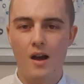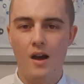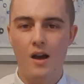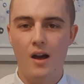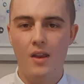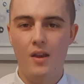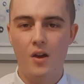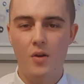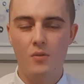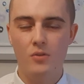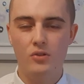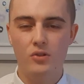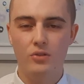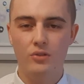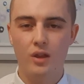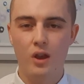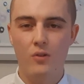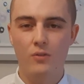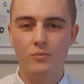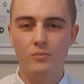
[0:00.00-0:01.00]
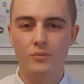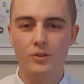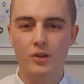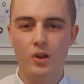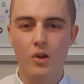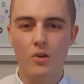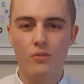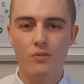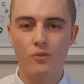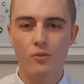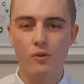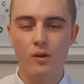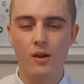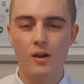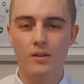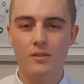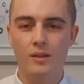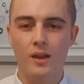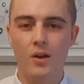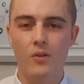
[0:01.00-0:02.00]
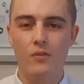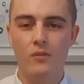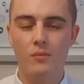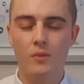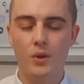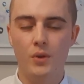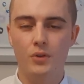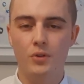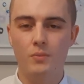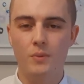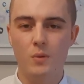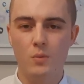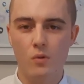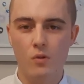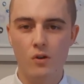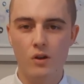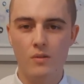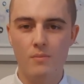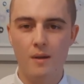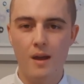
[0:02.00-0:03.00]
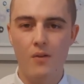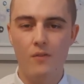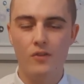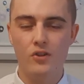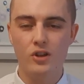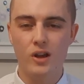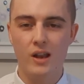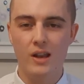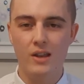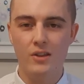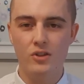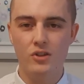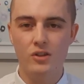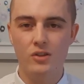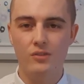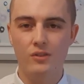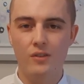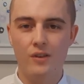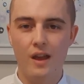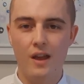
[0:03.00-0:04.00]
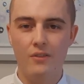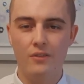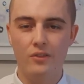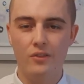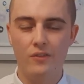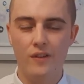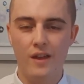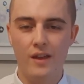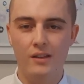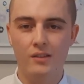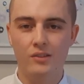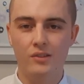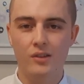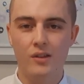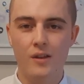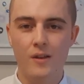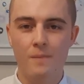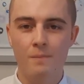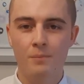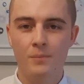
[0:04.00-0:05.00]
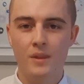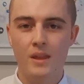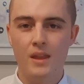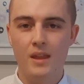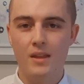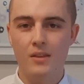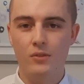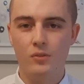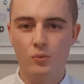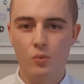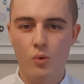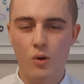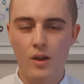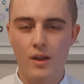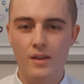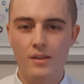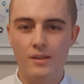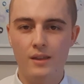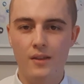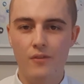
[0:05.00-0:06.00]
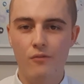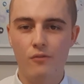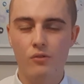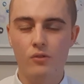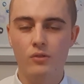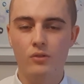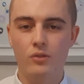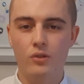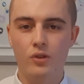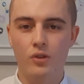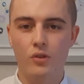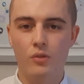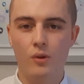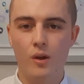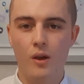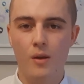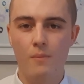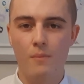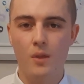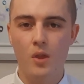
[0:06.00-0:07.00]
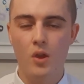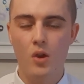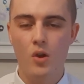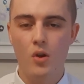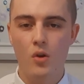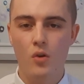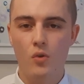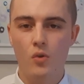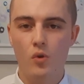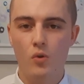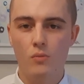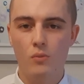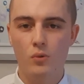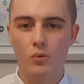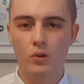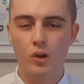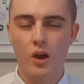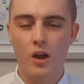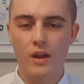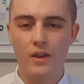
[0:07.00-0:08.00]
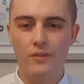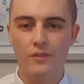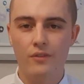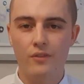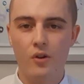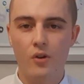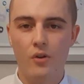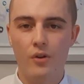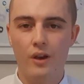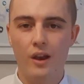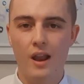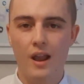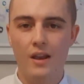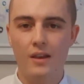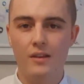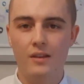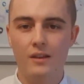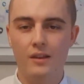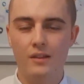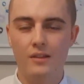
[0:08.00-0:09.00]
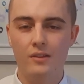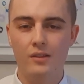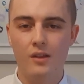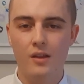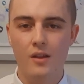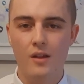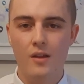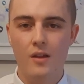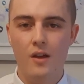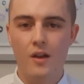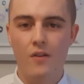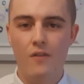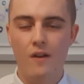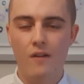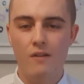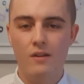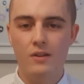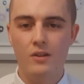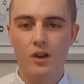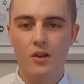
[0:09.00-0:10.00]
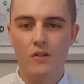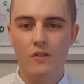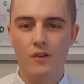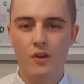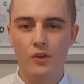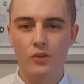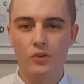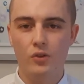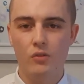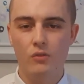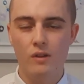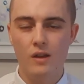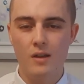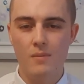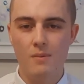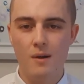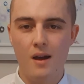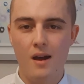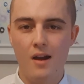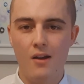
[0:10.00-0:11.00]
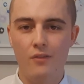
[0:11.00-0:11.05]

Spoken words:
And I would just tell them to go for it. I tell them not to be worried about the challenges that they have to face. It is quite different to normal life on land. It's a very diverse career path